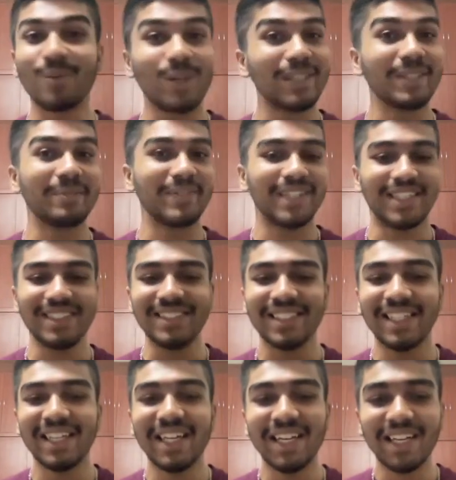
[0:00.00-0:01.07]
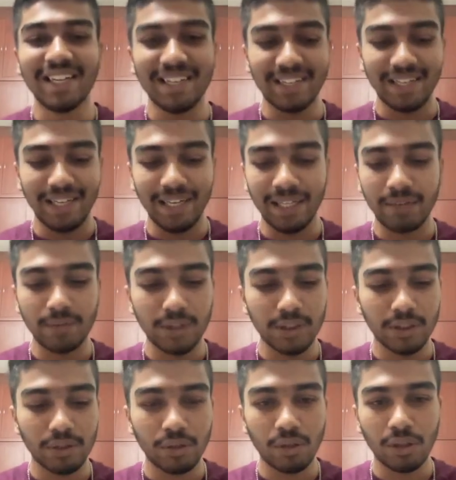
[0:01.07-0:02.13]
What a surprise. And we
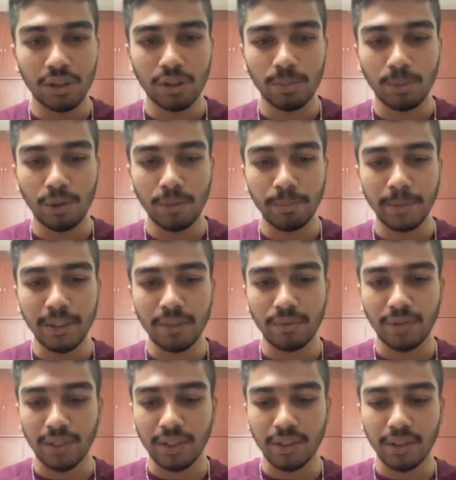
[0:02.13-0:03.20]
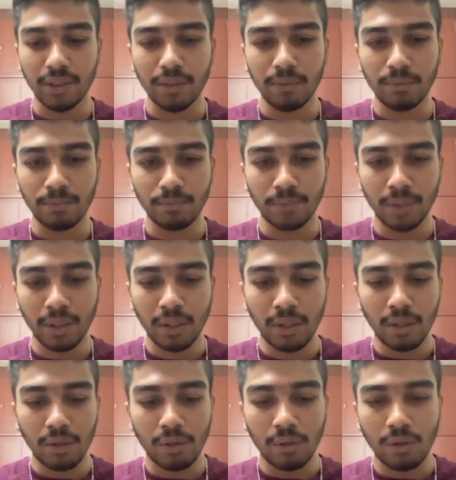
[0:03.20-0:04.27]
just call the spawn piece function
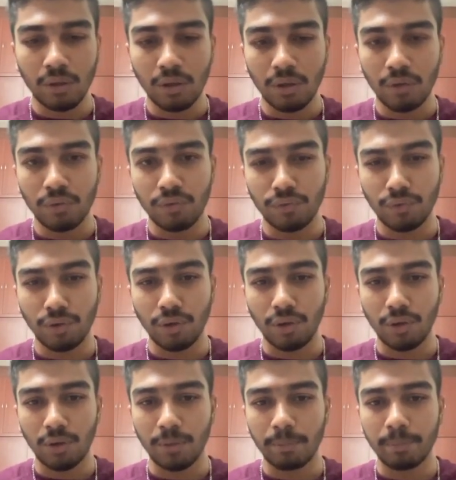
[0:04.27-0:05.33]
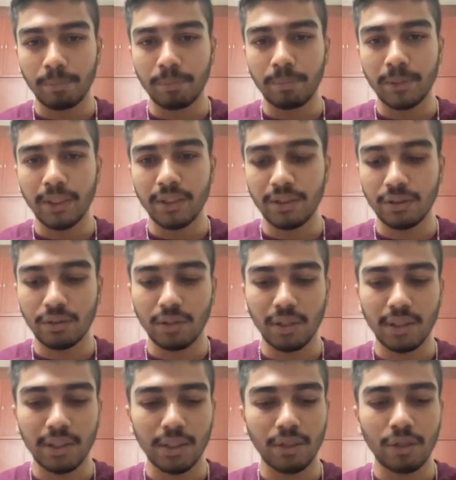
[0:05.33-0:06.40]
for piece
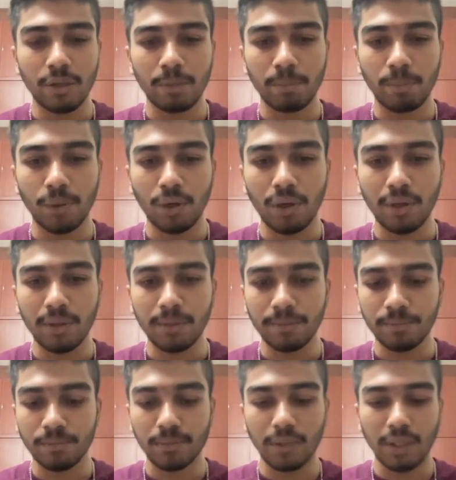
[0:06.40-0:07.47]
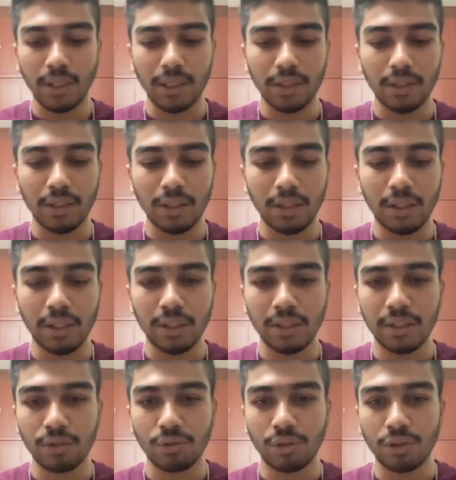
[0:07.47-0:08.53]
utility dot pawn, and the color
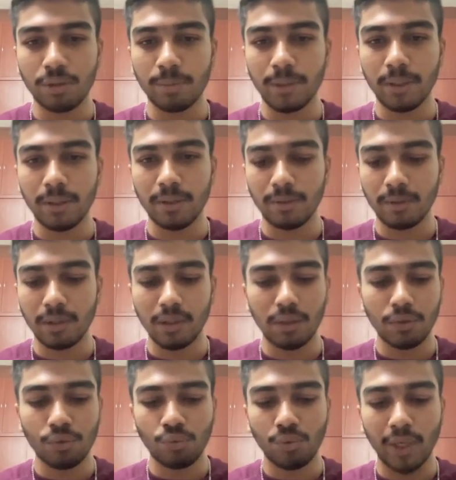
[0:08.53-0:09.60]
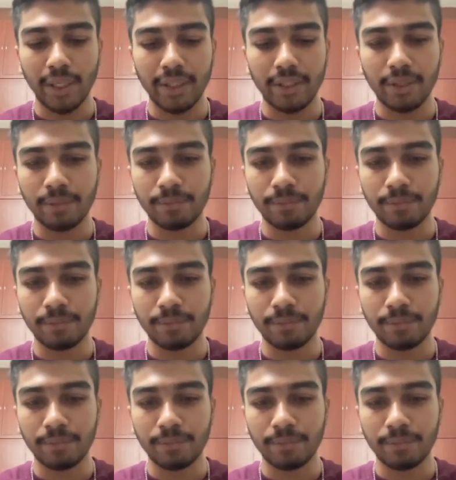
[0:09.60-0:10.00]
is going to be white.